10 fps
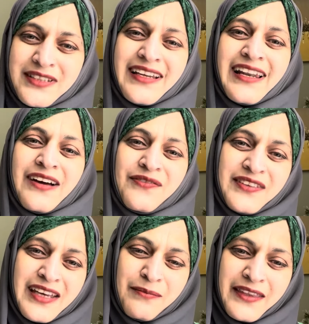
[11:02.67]
they love
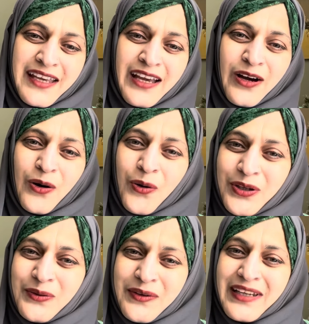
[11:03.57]
them. Oh,
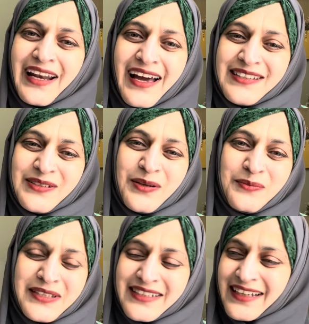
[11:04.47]
you realized your
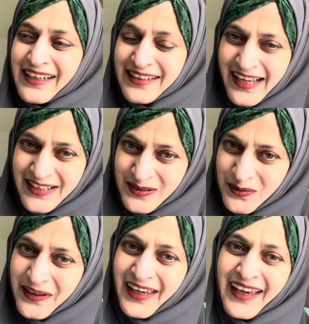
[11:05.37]
mistake. That's
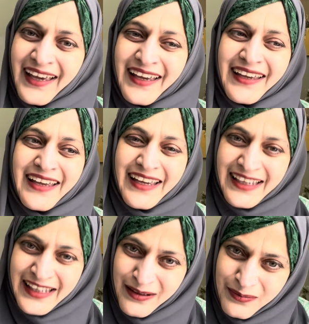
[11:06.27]
okay.
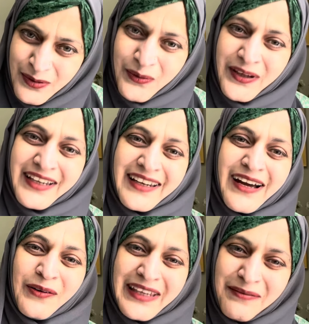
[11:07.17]
Keep going
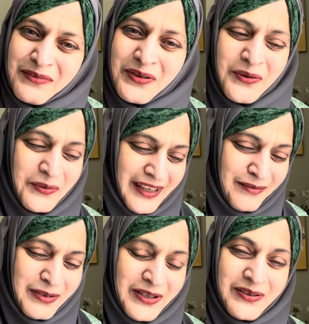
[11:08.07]
now. Keep going.
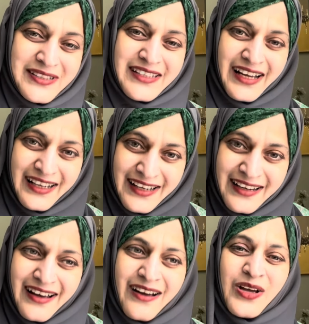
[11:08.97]
Because
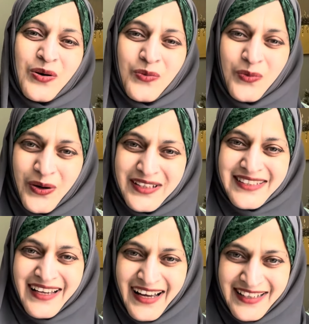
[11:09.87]
Allah wants
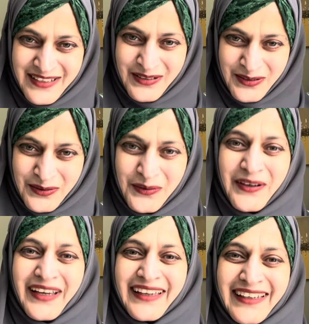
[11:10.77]
us to
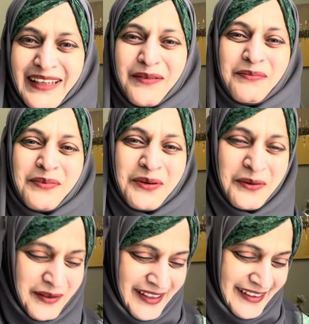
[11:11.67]
keep
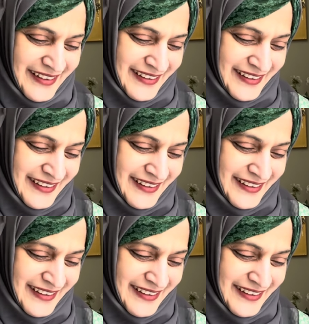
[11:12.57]
going.